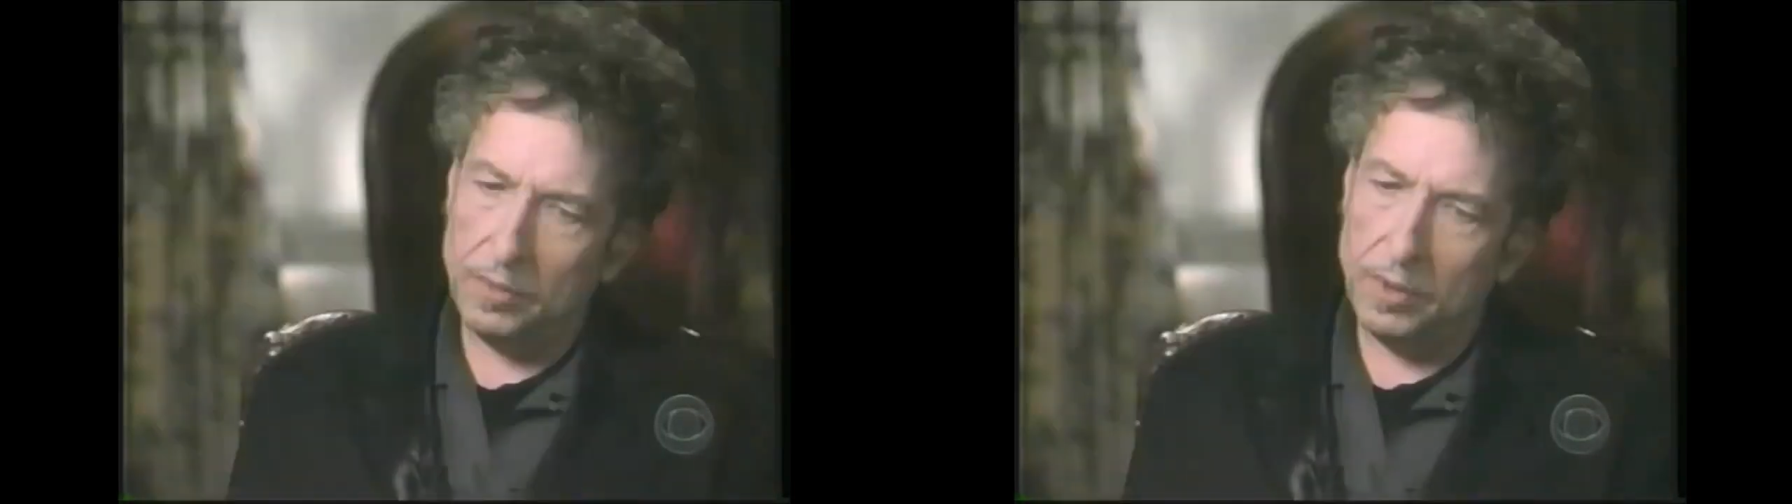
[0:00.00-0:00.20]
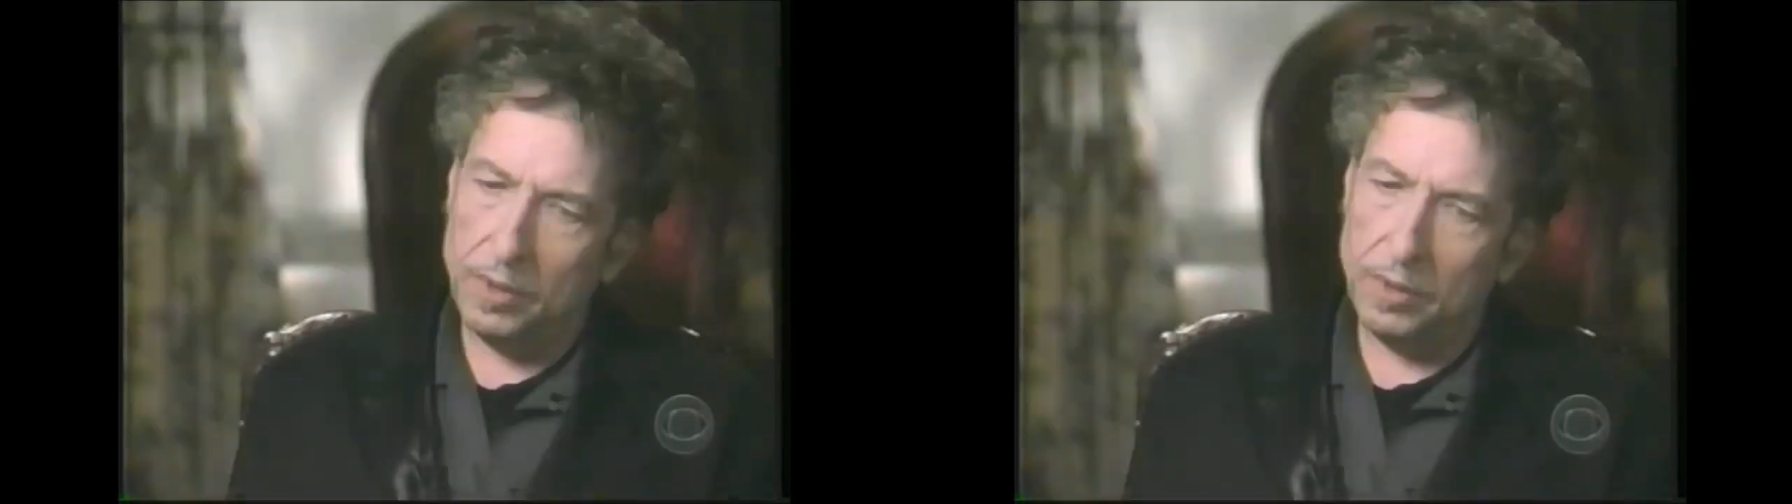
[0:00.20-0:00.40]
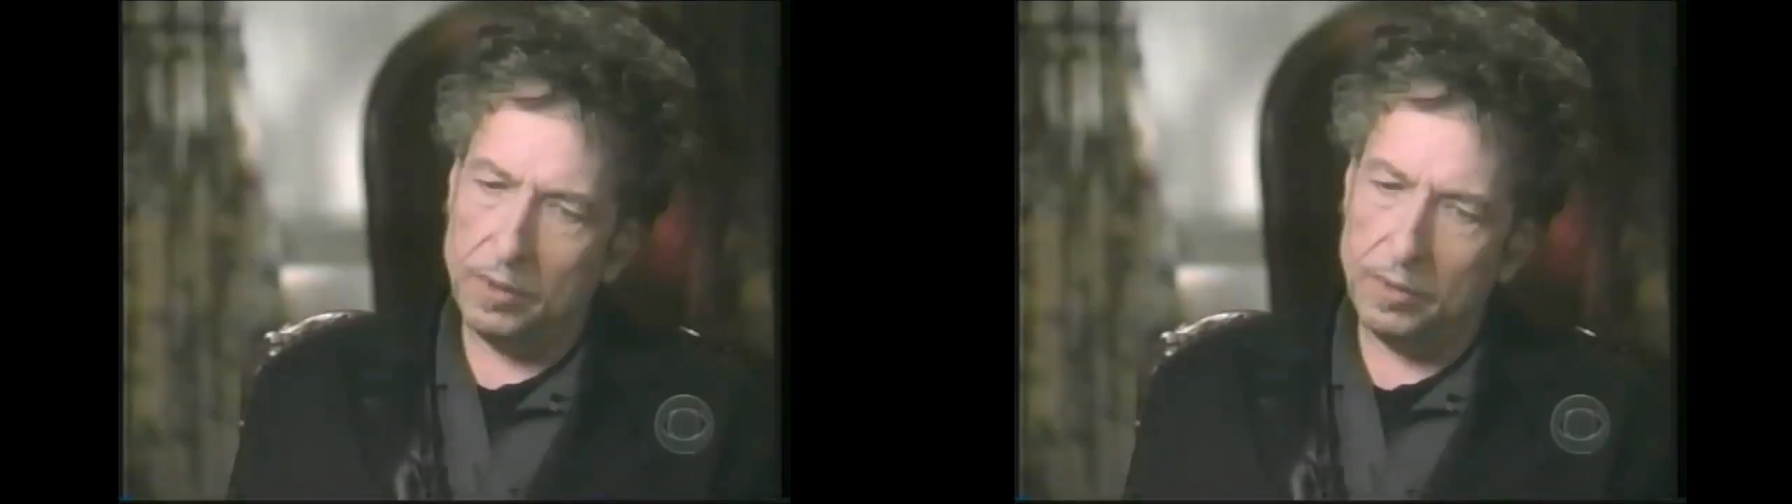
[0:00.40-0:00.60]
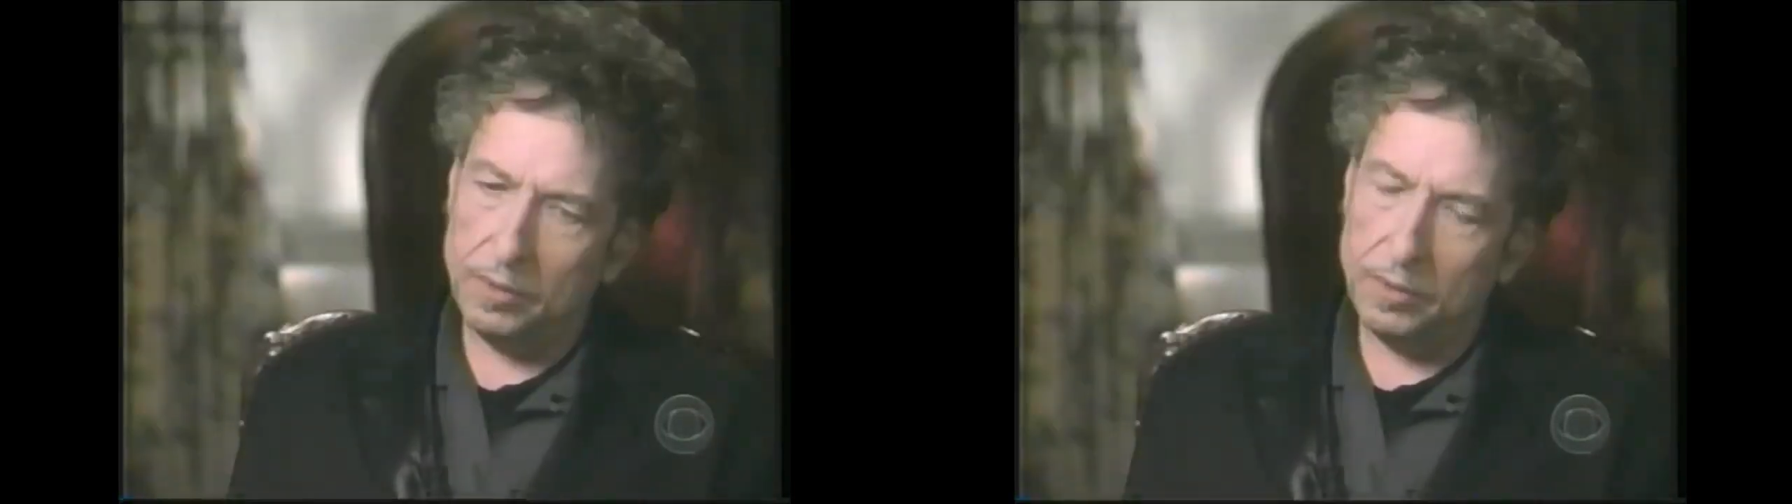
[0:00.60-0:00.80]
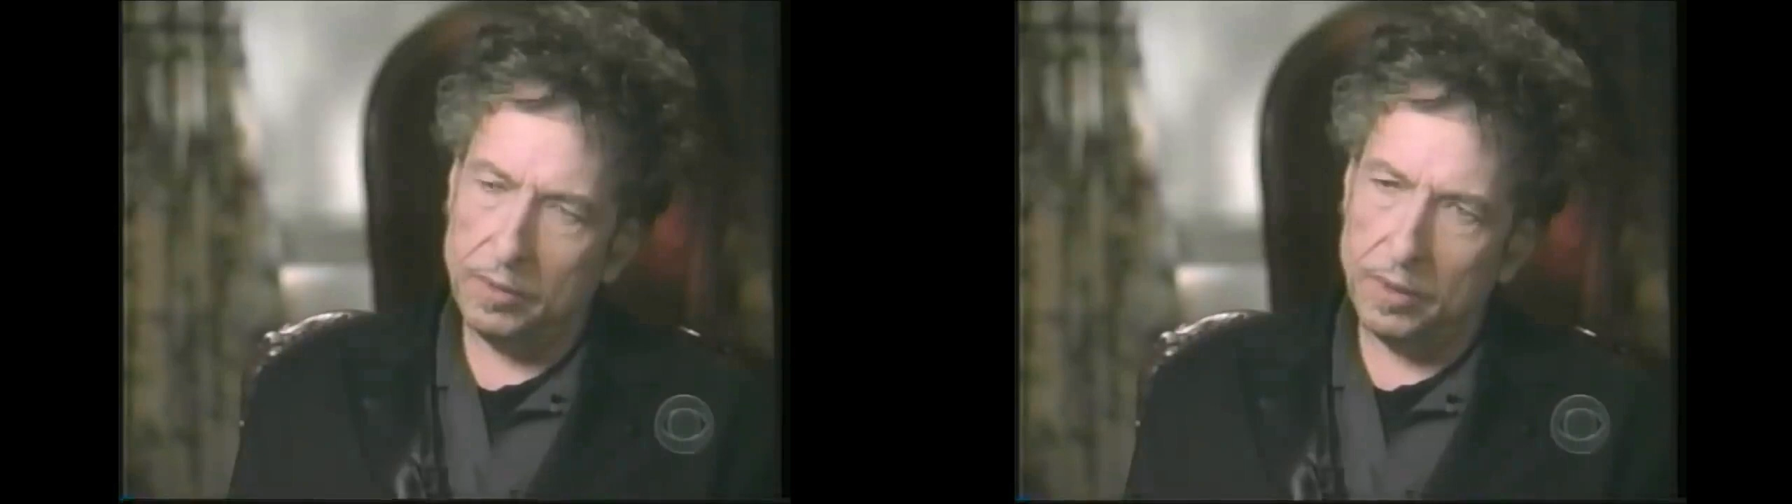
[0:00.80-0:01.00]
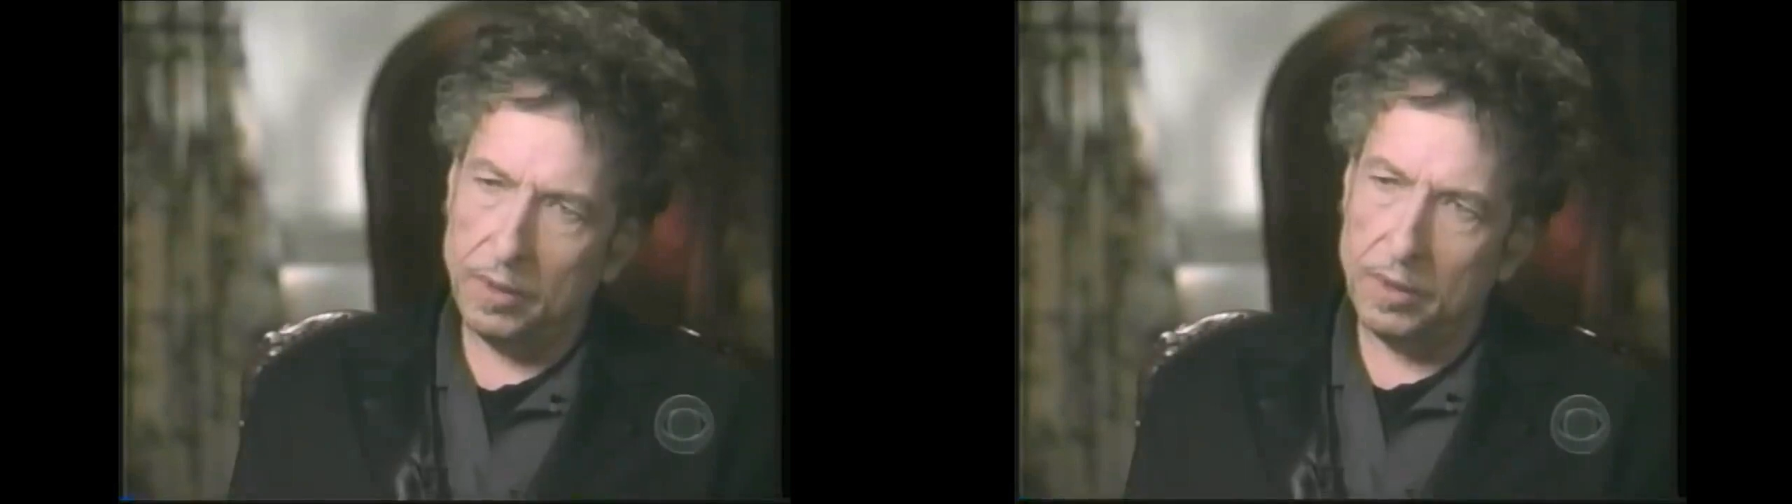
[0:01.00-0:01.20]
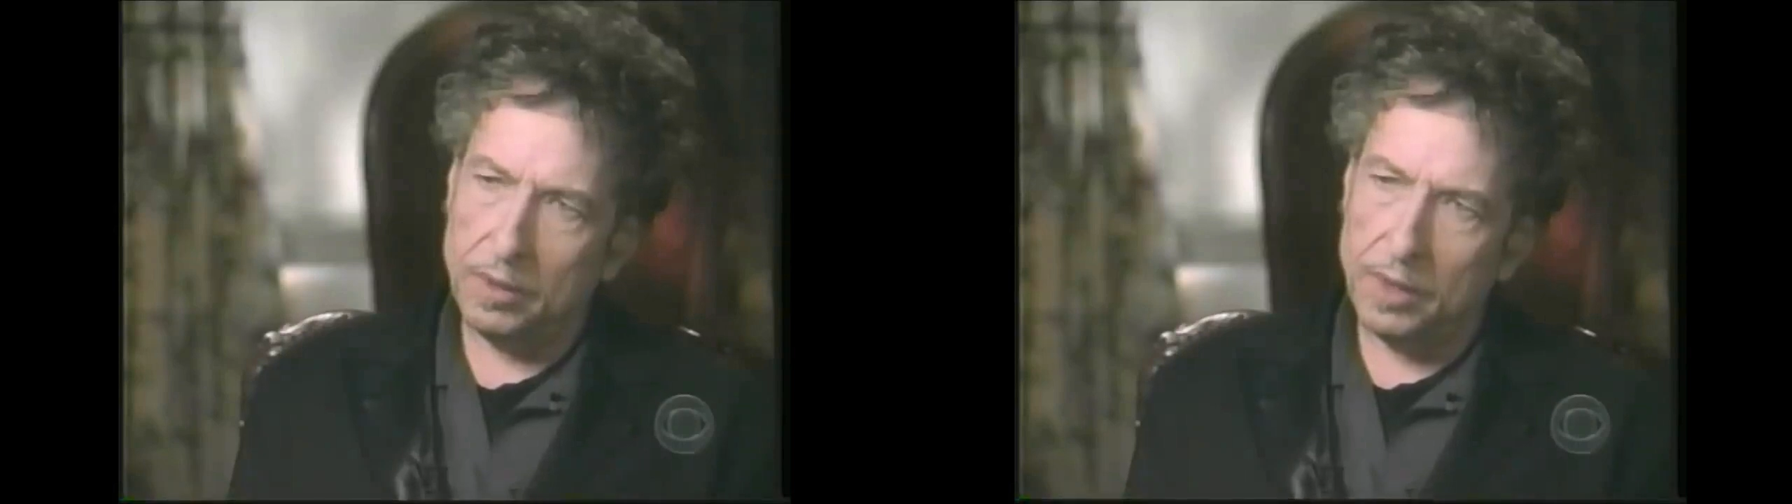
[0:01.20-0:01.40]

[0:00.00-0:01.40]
you know, a long